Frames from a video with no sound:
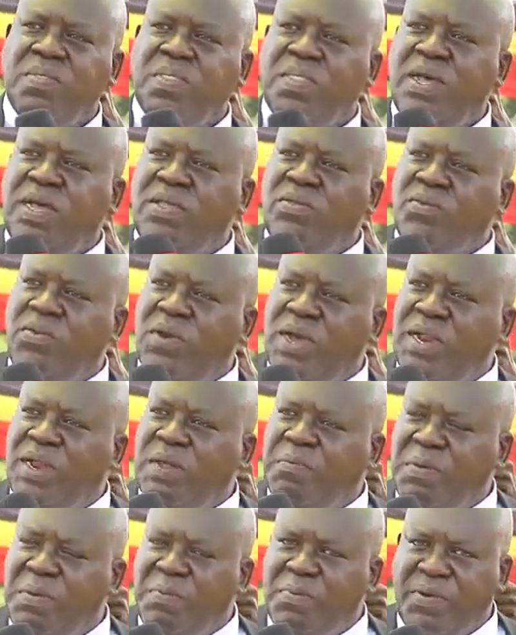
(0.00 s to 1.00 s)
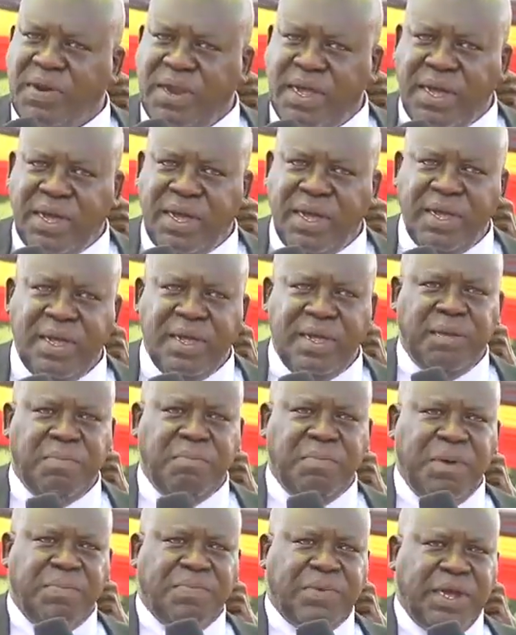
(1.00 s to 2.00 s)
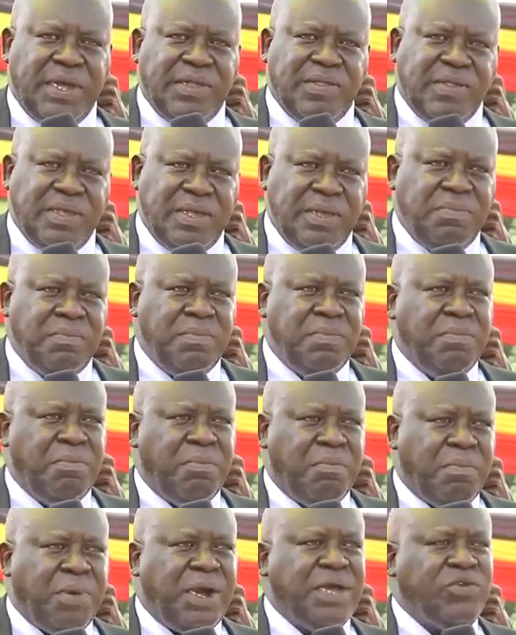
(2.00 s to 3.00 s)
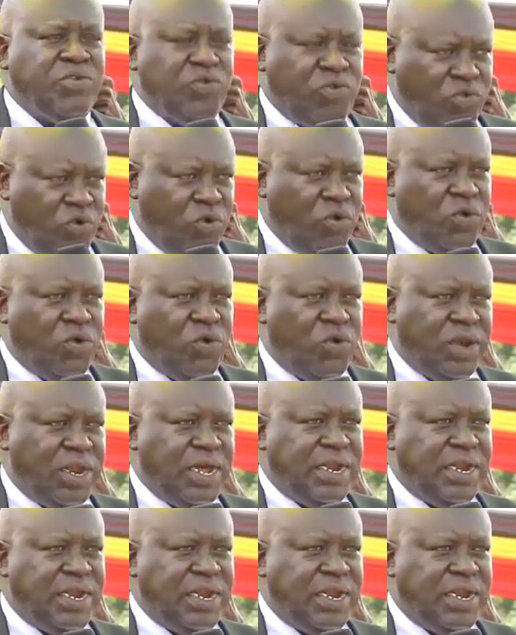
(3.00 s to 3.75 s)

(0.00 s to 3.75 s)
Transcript: That's when the people there baptized him MACODWOGO.